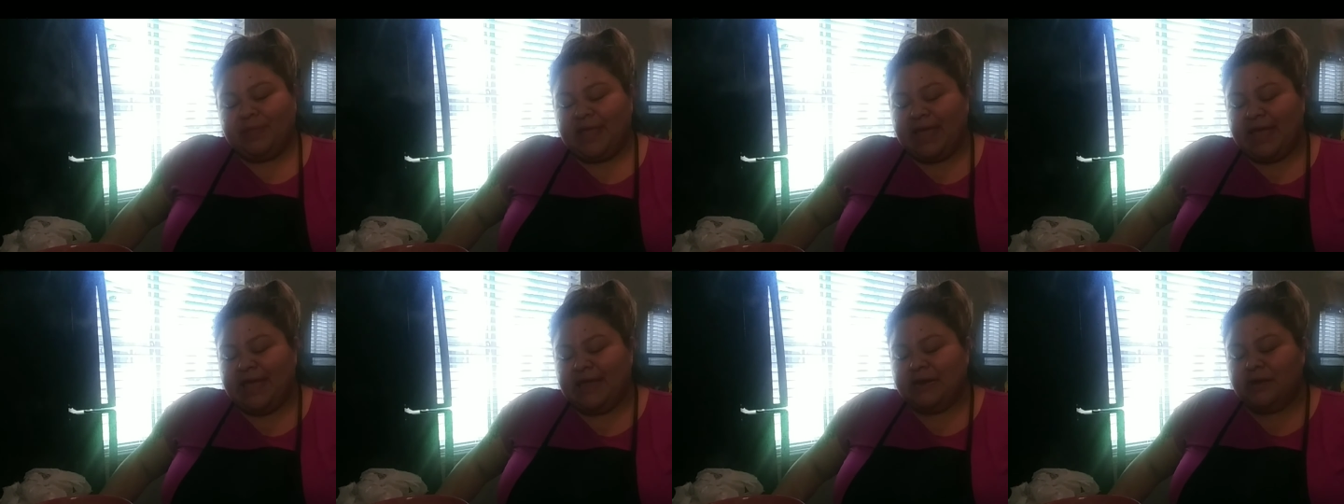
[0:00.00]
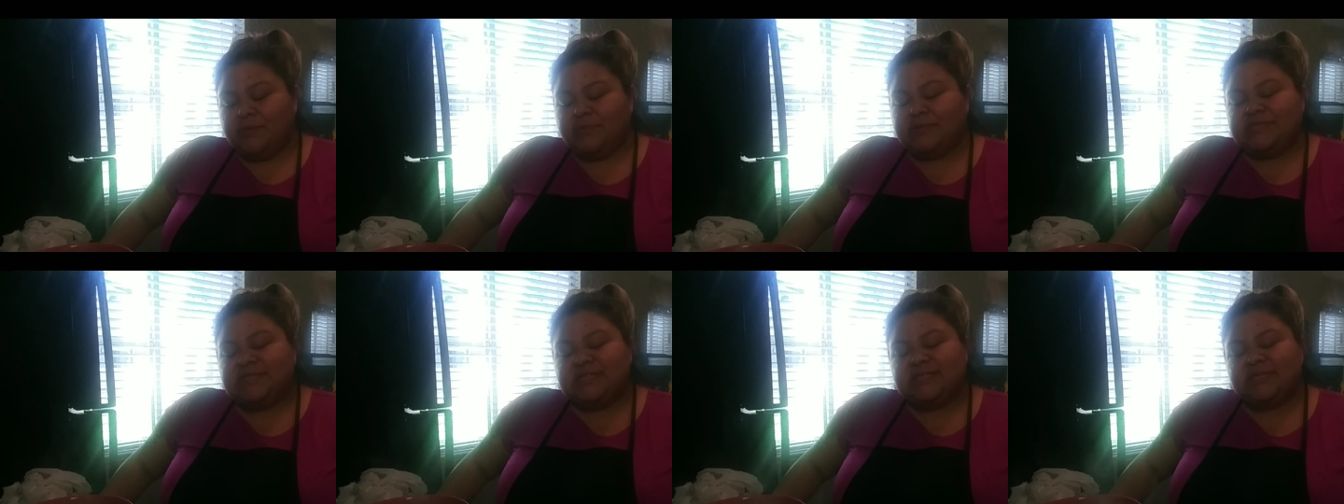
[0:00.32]
And it
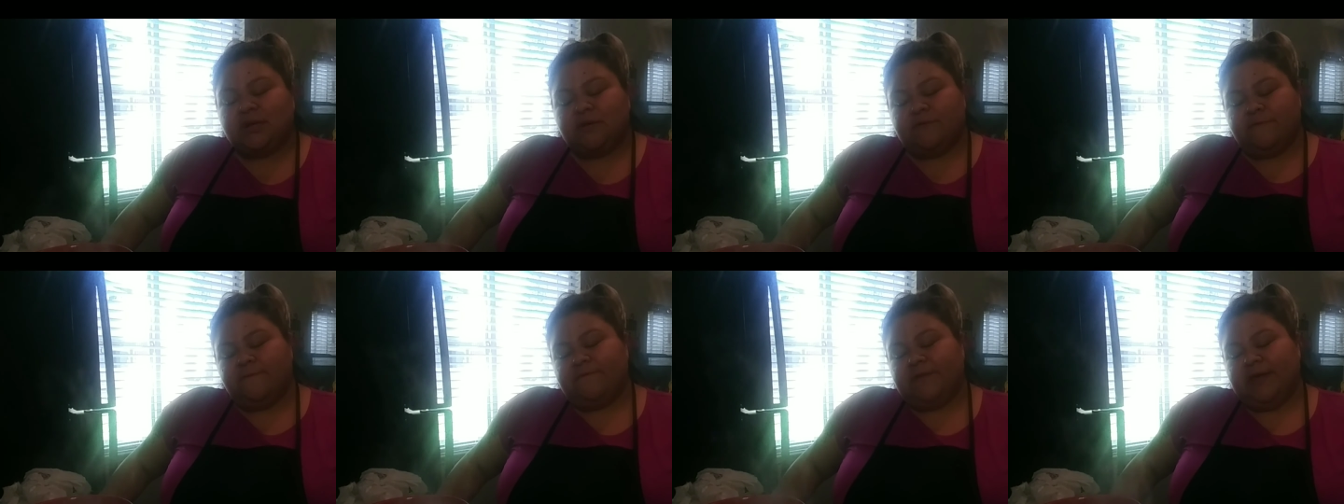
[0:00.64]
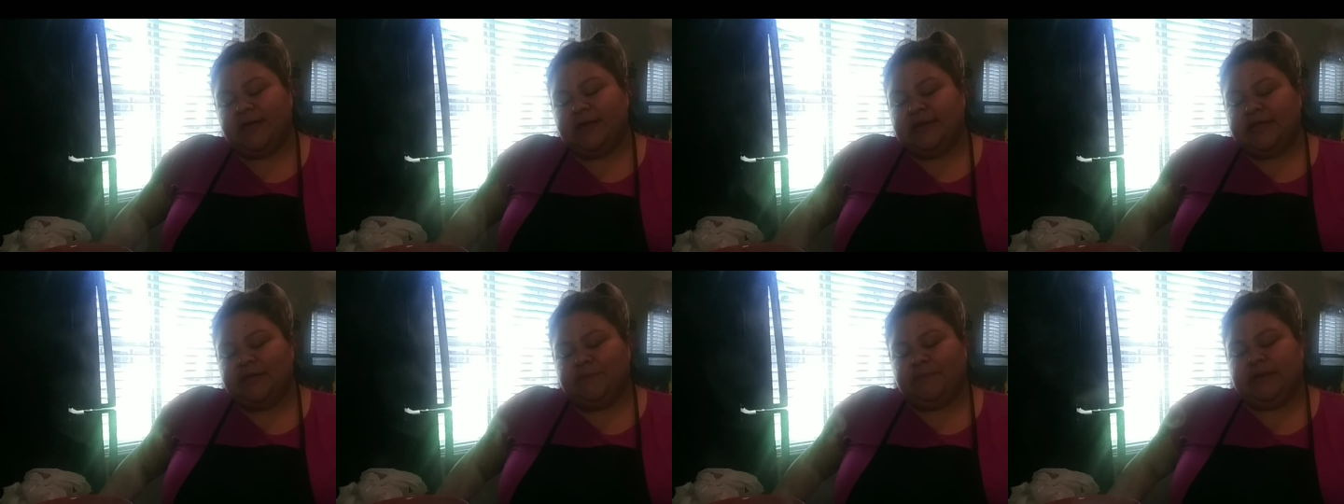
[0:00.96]
was so
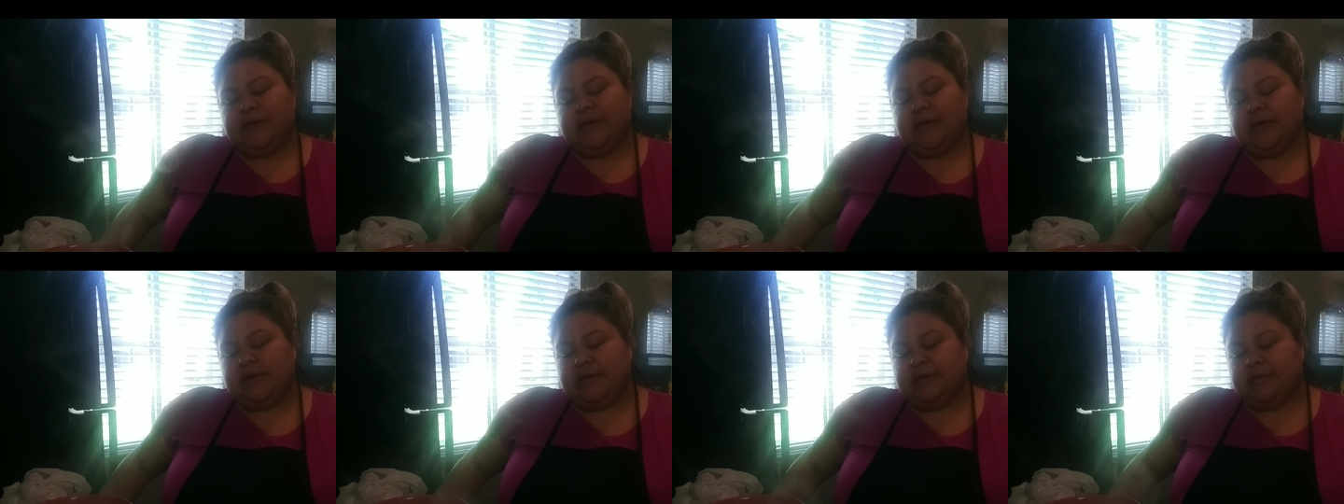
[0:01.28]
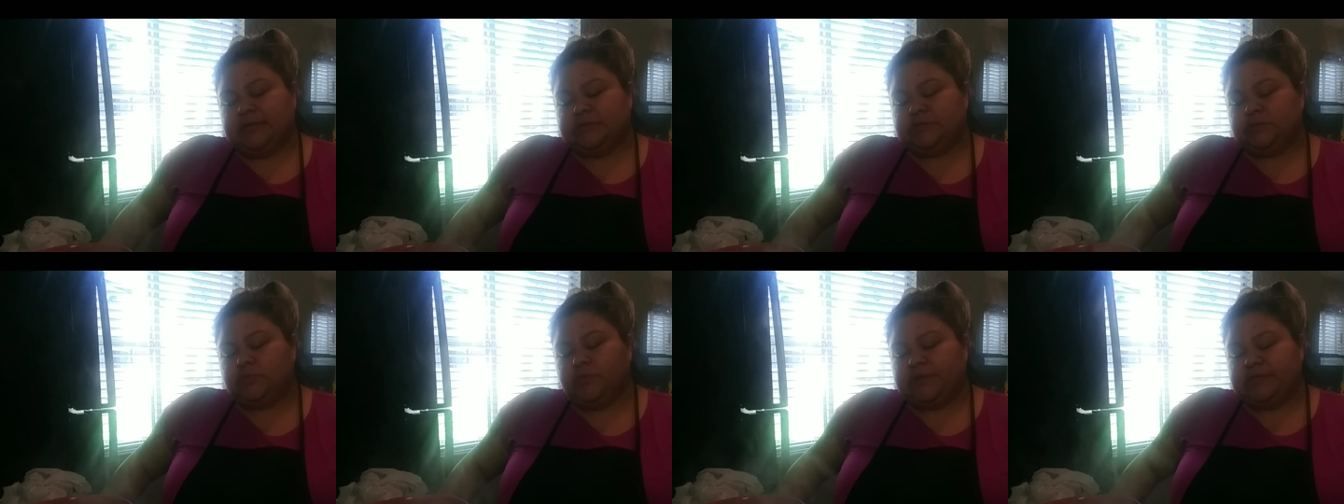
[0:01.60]
funny
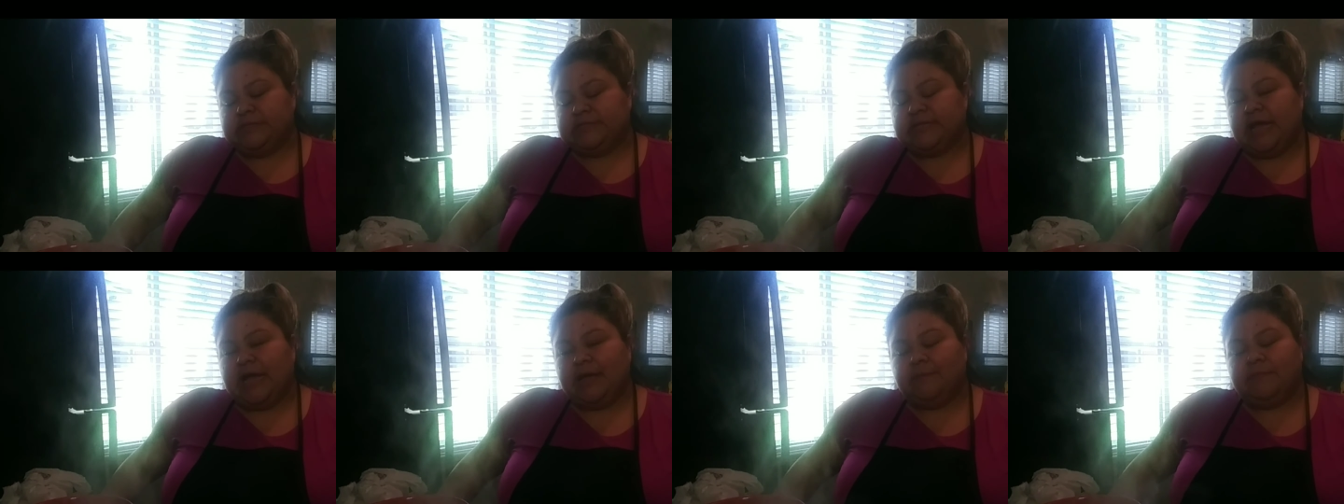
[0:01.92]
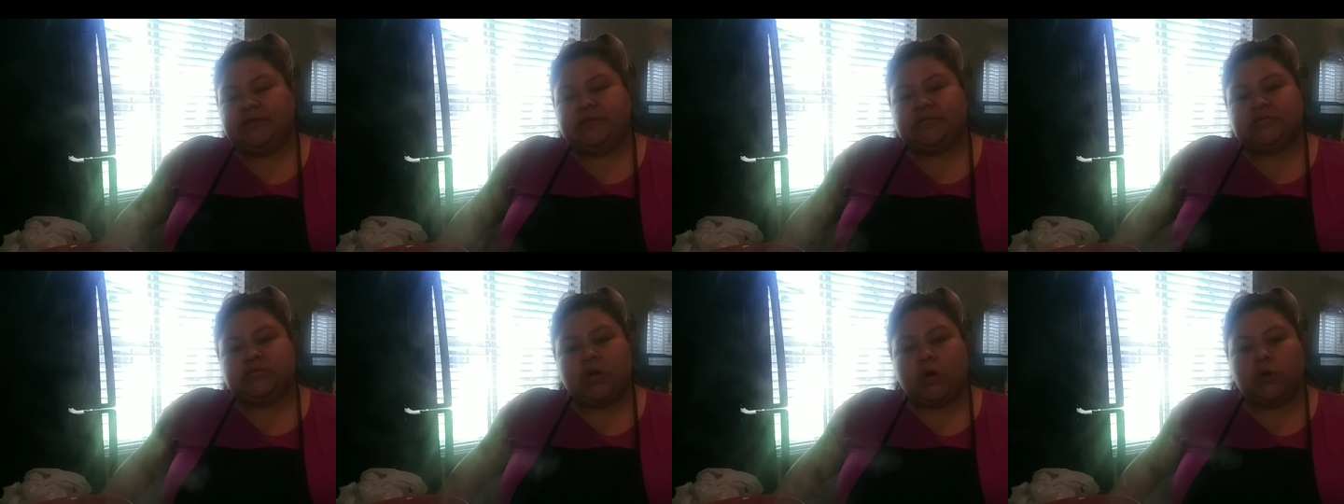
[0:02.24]
because one time
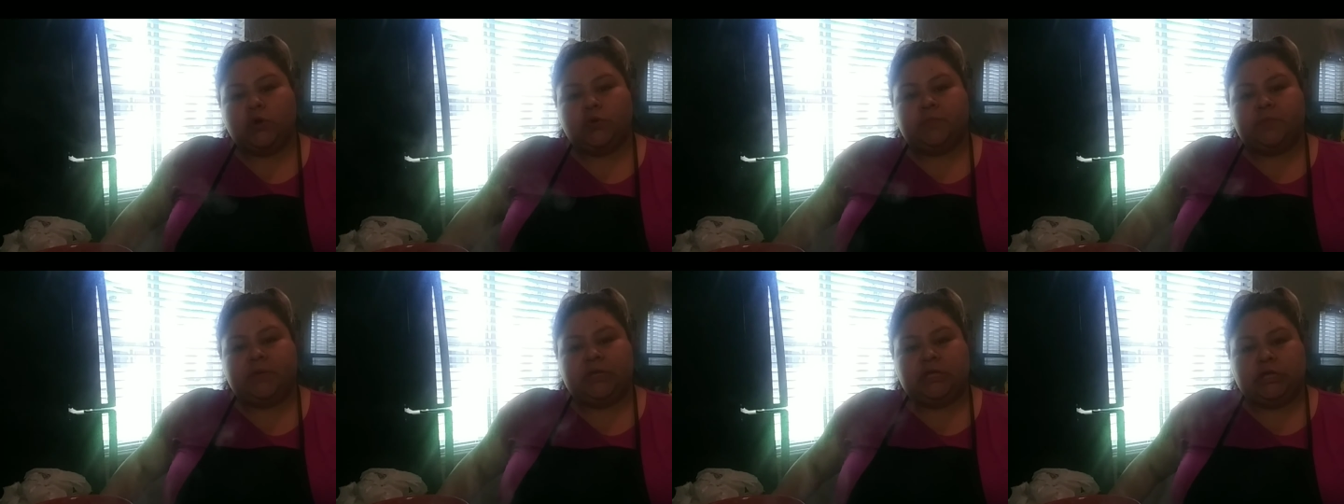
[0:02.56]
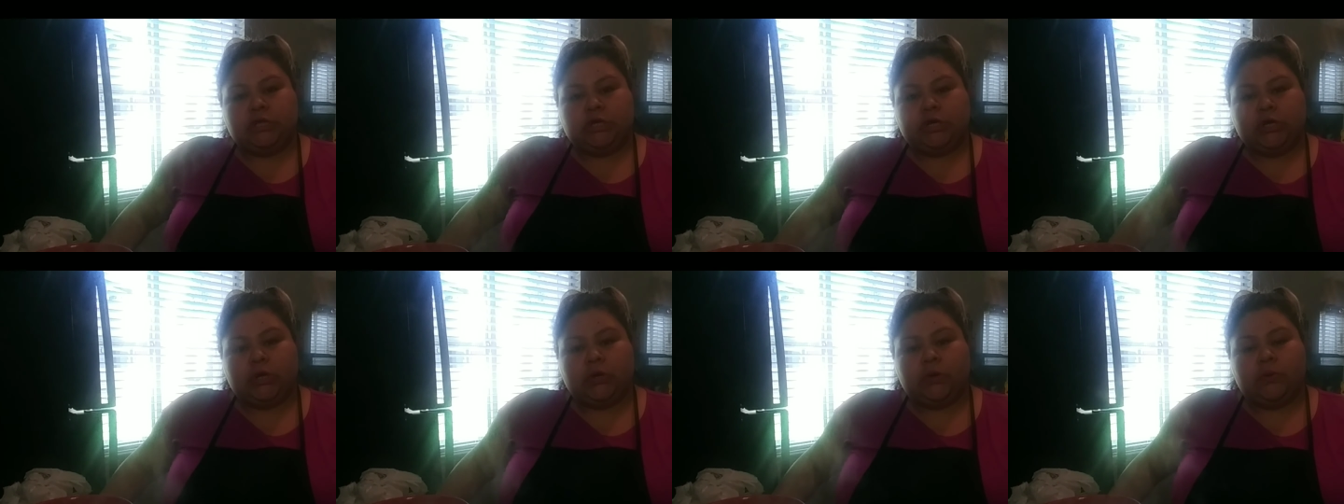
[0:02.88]
he told me,
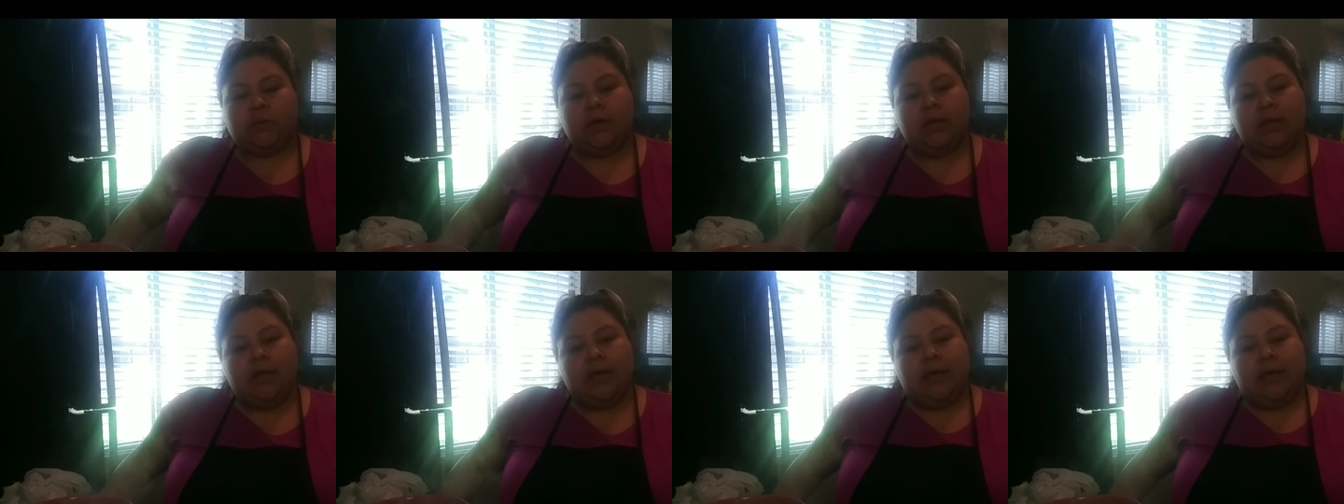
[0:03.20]
you know,